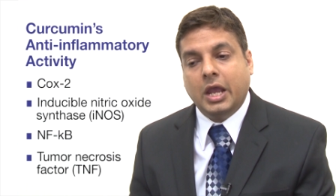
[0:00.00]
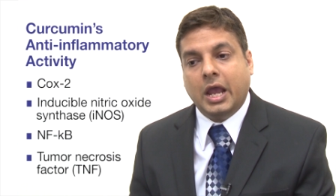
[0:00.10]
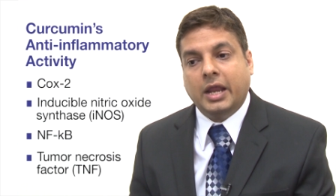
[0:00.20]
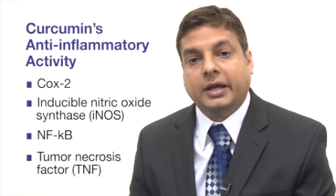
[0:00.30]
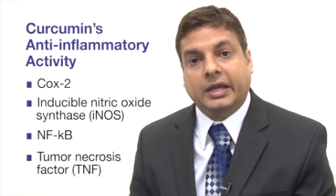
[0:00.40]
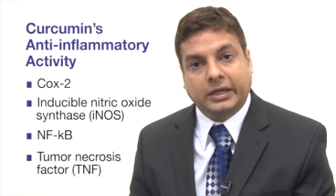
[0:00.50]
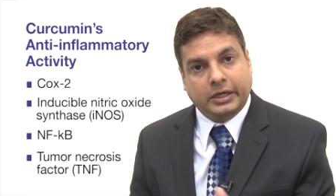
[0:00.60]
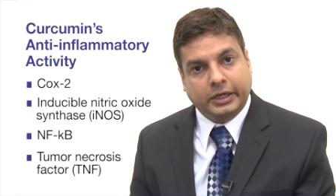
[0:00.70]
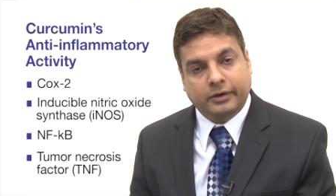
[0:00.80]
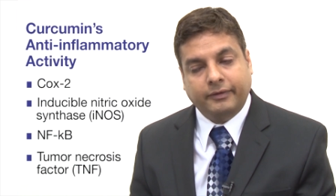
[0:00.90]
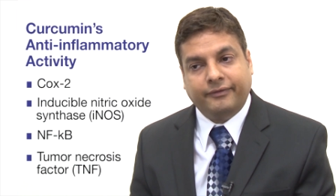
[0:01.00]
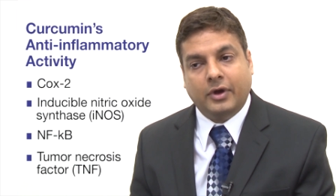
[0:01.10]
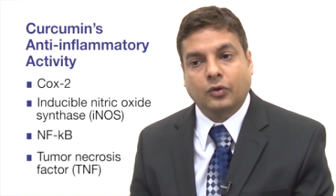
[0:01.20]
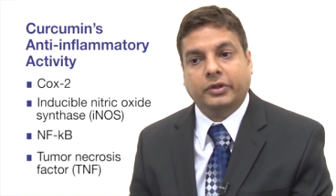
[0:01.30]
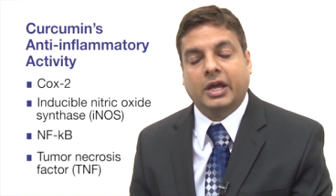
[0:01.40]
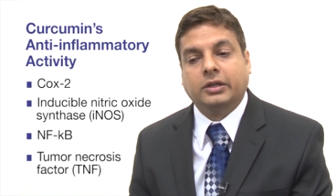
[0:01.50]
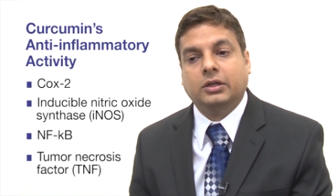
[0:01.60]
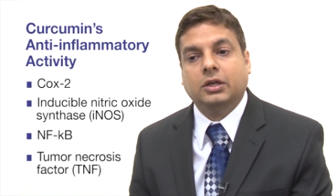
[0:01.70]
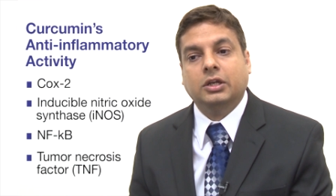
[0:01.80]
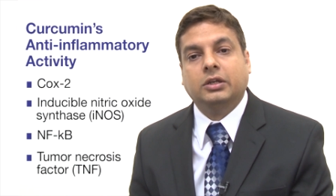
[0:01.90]
And again, here we found
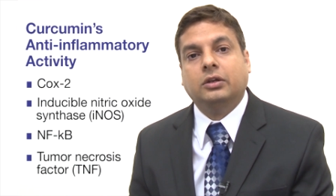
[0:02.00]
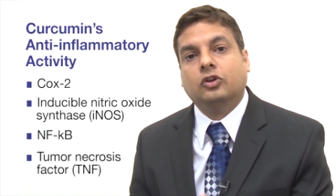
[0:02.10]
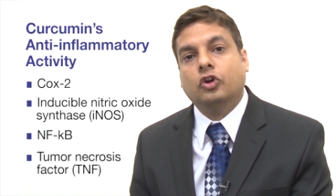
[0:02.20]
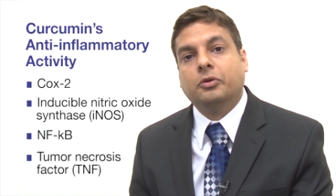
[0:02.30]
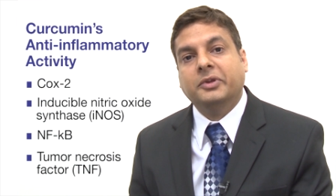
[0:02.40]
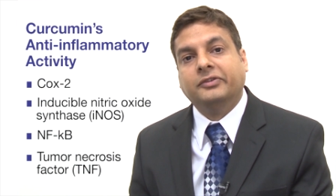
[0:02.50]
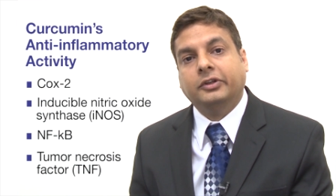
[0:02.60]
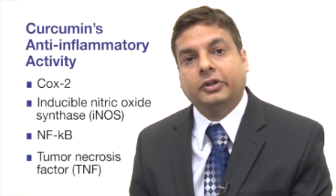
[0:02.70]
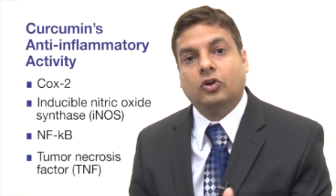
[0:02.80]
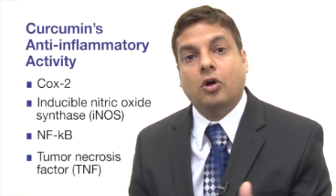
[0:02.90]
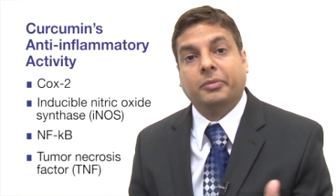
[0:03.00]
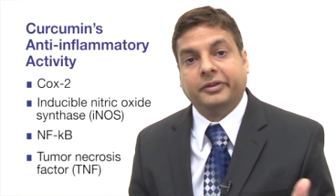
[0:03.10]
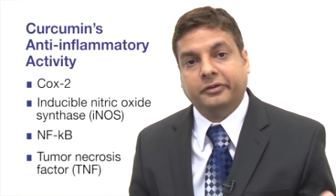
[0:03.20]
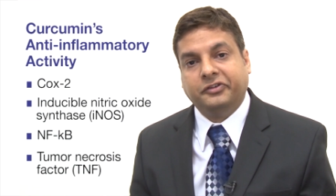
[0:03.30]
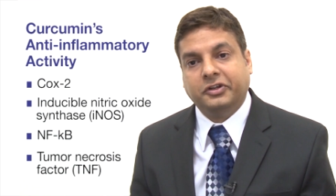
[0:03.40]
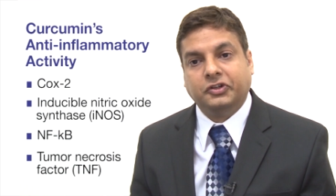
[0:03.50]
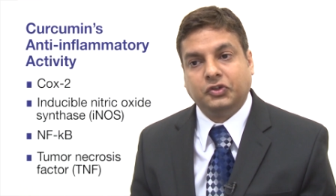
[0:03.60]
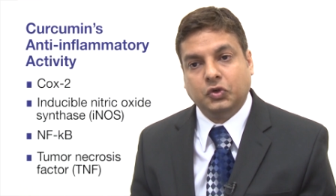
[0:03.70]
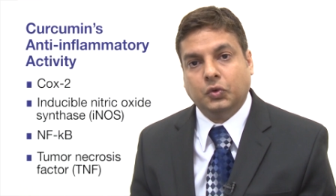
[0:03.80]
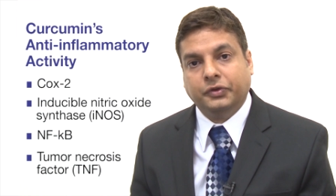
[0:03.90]
that curcumin C3 complex research
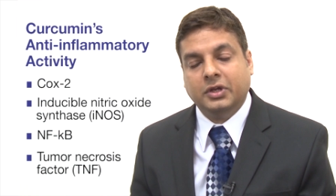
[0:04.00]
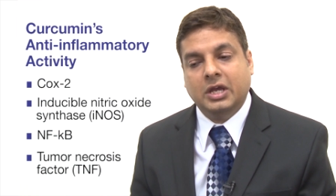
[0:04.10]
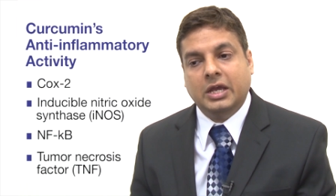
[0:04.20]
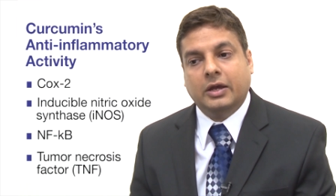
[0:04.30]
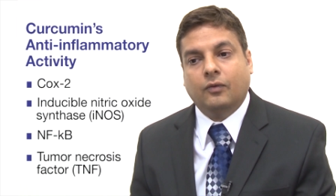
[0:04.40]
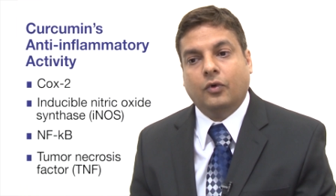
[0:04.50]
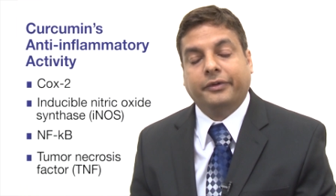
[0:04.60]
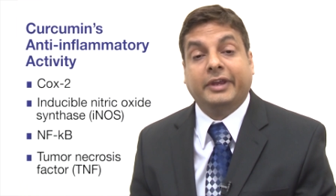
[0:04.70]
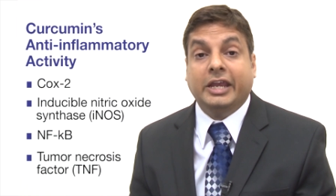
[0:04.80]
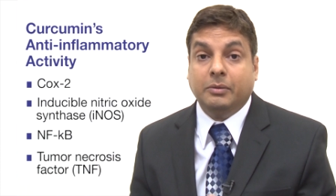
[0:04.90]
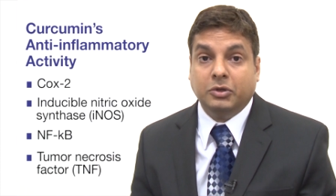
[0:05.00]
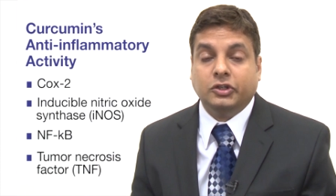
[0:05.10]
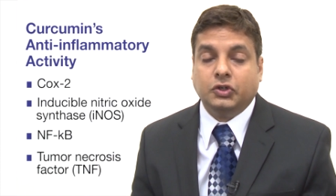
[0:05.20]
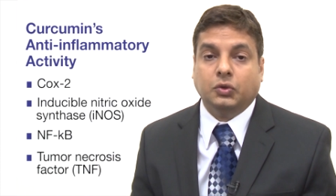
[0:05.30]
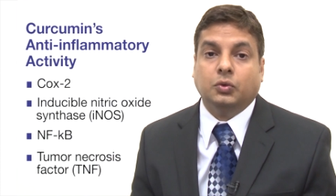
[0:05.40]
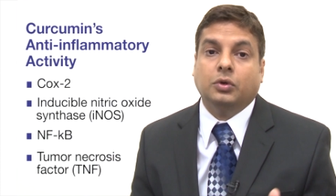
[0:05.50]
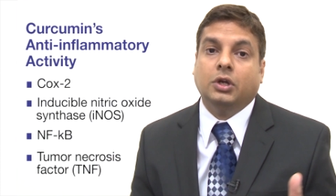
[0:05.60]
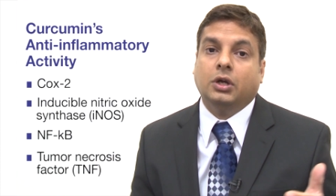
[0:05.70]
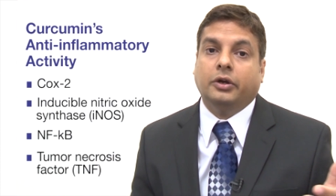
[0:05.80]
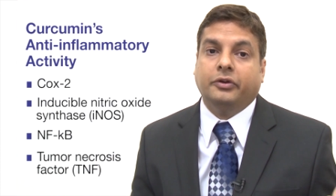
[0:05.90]
shows was able to
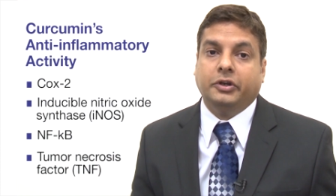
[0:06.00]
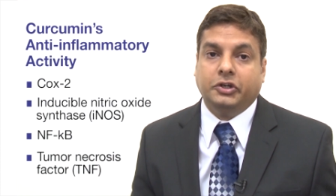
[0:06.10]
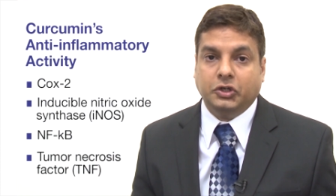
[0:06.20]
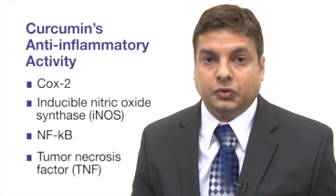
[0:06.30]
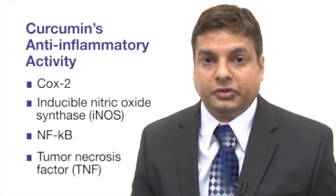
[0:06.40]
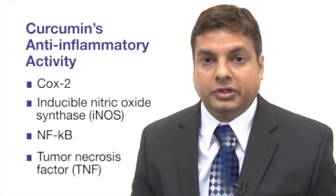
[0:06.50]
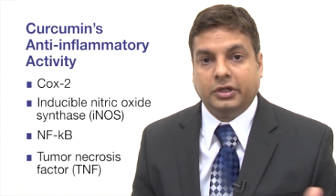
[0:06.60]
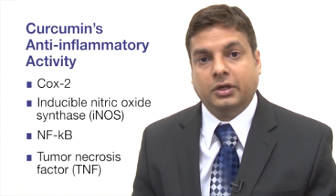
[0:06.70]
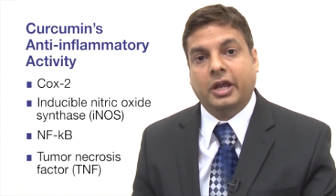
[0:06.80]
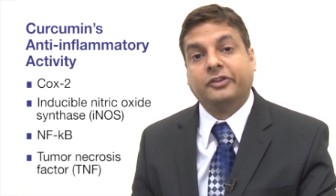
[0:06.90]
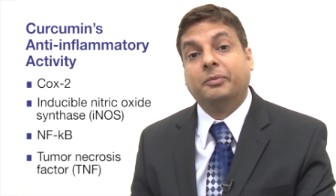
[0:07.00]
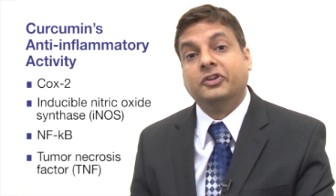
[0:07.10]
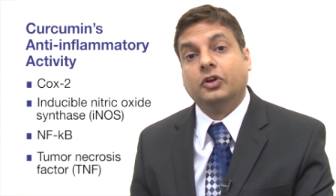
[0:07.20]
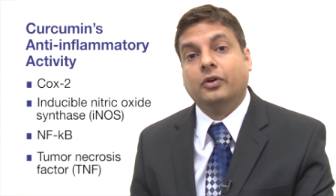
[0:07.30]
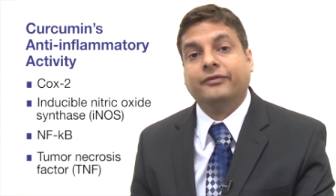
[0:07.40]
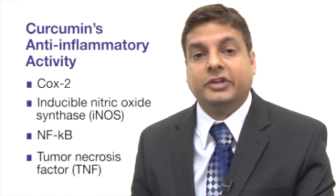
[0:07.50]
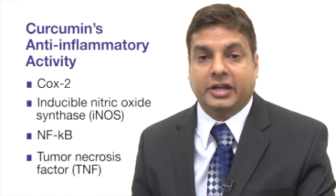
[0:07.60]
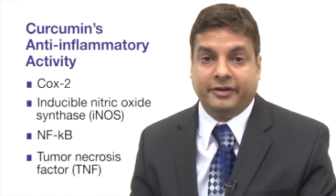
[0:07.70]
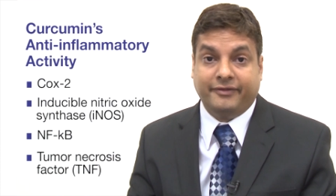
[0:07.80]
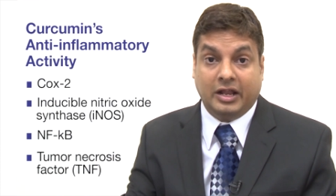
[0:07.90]
reduce the expression of
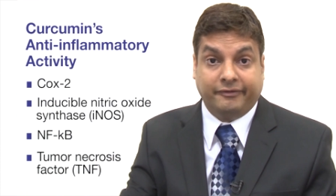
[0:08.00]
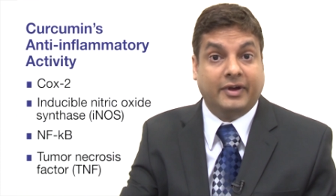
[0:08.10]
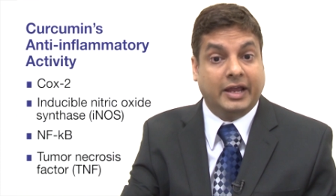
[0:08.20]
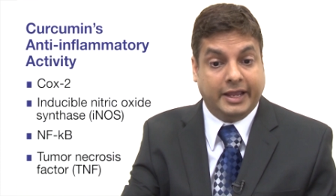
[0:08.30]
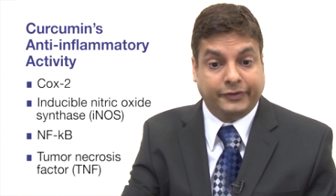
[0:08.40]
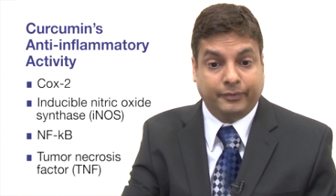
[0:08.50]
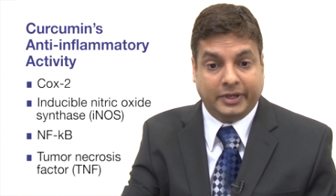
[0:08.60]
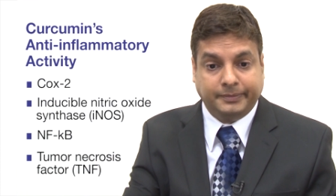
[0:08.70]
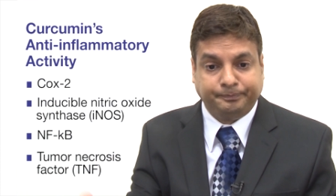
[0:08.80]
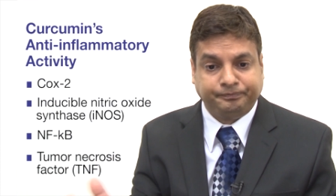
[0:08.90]
TNF-alpha as well.